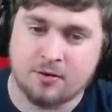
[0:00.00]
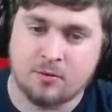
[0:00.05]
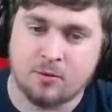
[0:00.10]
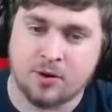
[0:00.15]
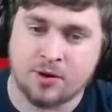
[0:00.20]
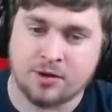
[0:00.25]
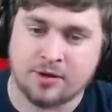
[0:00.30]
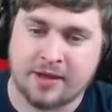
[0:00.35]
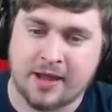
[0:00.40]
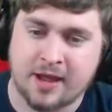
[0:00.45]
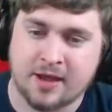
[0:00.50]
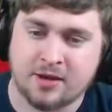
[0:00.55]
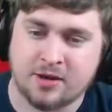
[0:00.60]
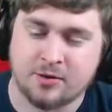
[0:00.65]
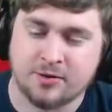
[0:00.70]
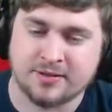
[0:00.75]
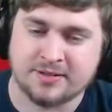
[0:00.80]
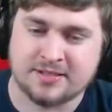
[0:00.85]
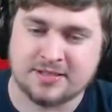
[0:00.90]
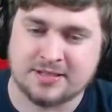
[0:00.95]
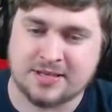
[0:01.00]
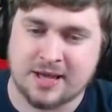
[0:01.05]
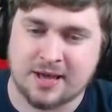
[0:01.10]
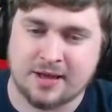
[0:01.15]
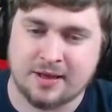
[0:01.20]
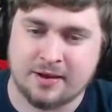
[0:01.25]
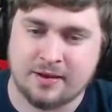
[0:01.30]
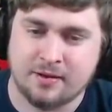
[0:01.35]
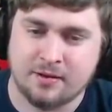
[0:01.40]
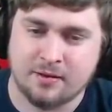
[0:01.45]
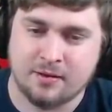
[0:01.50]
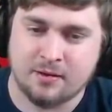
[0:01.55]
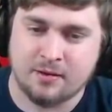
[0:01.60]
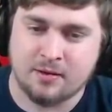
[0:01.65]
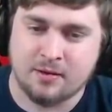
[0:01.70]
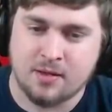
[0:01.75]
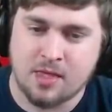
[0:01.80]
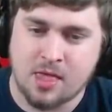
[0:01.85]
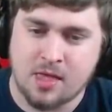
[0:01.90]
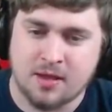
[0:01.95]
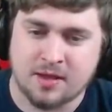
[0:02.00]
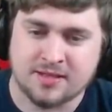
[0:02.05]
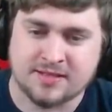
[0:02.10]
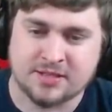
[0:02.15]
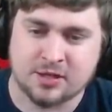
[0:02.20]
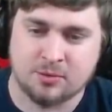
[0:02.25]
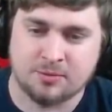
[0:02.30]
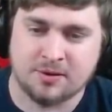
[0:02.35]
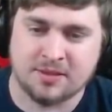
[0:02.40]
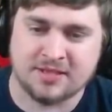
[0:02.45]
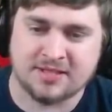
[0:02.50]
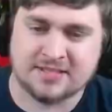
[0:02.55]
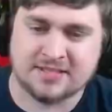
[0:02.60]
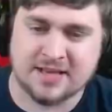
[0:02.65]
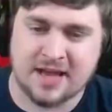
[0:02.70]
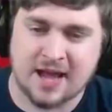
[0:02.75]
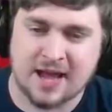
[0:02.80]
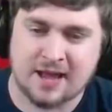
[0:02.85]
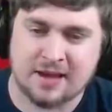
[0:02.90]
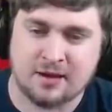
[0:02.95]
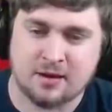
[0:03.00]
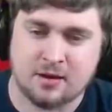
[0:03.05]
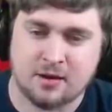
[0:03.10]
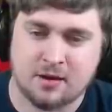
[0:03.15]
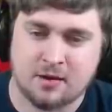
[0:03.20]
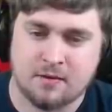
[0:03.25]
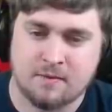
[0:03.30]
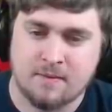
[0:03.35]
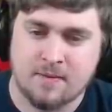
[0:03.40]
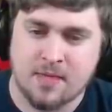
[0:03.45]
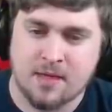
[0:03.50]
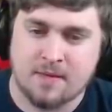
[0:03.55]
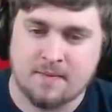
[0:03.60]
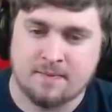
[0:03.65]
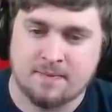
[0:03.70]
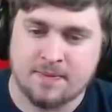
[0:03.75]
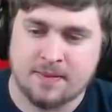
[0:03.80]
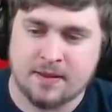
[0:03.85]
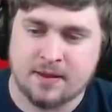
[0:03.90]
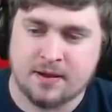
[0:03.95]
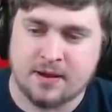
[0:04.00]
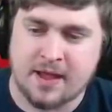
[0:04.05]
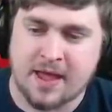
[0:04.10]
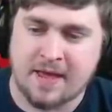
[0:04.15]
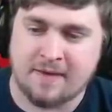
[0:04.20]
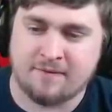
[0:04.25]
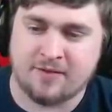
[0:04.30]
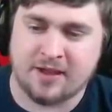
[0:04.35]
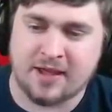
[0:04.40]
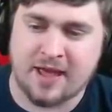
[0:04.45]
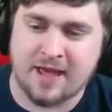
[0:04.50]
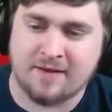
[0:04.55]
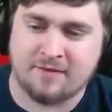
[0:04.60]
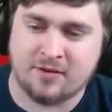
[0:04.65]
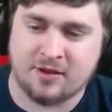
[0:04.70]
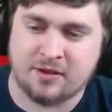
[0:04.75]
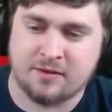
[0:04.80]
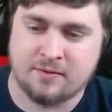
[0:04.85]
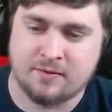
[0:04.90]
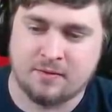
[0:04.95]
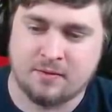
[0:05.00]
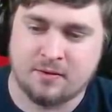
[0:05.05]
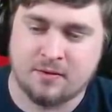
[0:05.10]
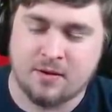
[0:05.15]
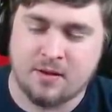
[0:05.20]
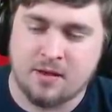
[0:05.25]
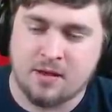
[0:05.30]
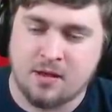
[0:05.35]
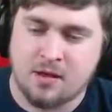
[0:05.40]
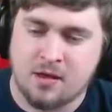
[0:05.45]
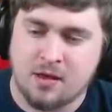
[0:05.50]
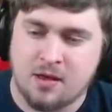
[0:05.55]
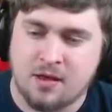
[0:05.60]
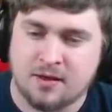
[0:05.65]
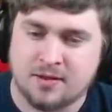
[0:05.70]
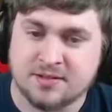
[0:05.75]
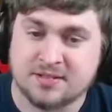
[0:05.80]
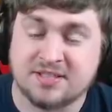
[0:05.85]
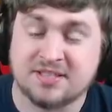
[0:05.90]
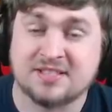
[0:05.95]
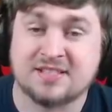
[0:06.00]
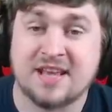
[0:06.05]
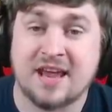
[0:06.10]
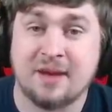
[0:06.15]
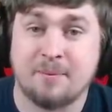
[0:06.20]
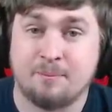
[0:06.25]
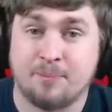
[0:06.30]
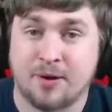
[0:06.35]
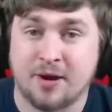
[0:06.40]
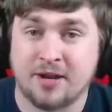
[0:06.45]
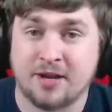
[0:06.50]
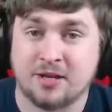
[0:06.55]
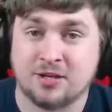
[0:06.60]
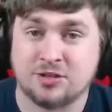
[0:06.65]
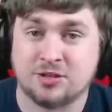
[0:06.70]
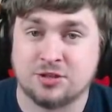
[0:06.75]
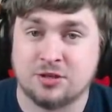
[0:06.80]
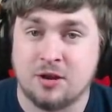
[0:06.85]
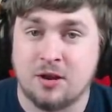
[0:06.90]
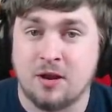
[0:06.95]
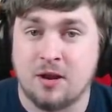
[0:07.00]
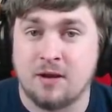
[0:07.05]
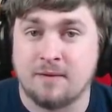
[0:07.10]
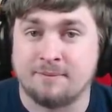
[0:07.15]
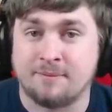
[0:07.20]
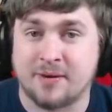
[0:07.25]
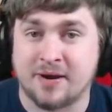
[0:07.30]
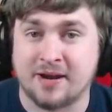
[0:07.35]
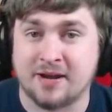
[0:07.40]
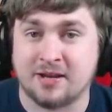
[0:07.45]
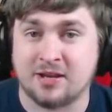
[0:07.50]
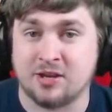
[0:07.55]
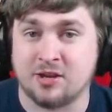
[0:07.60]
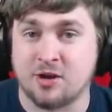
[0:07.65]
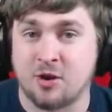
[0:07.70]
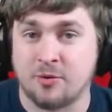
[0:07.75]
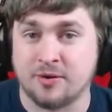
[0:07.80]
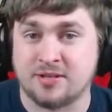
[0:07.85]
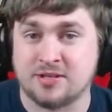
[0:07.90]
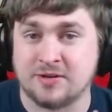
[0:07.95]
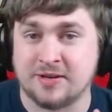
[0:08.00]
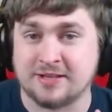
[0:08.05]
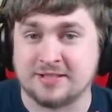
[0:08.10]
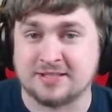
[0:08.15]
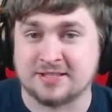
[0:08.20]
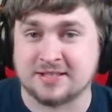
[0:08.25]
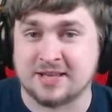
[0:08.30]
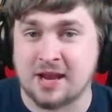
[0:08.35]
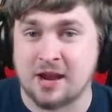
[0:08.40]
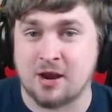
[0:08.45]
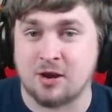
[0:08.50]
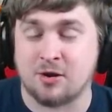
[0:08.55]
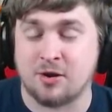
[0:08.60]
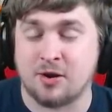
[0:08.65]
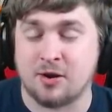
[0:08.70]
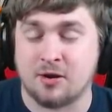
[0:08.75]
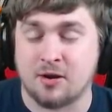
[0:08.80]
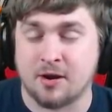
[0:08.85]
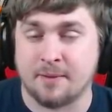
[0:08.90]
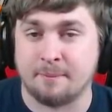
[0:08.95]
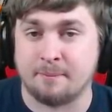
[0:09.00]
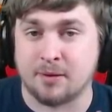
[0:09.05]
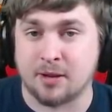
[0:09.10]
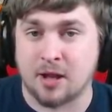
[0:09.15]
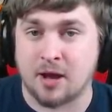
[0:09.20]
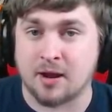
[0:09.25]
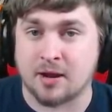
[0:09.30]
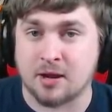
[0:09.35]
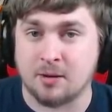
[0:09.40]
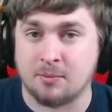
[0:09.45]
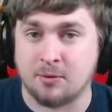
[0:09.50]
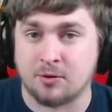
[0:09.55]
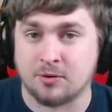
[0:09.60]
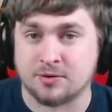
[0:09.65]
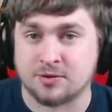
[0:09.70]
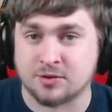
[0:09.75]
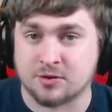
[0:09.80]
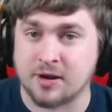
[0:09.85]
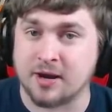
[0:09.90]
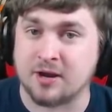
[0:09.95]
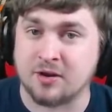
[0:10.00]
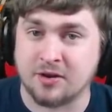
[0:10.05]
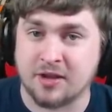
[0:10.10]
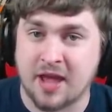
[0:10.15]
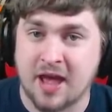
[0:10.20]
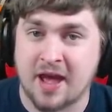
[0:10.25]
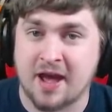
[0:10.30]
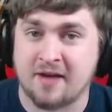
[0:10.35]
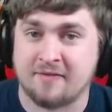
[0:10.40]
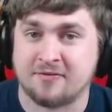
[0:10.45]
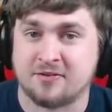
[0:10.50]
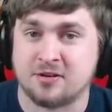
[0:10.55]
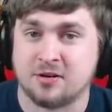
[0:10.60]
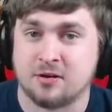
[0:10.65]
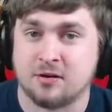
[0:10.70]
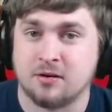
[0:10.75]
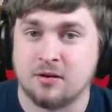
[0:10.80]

what you can do instead, throw them to the side here, heavy, heavy. It's the same punish, but you go into a scarier unblockable directly after.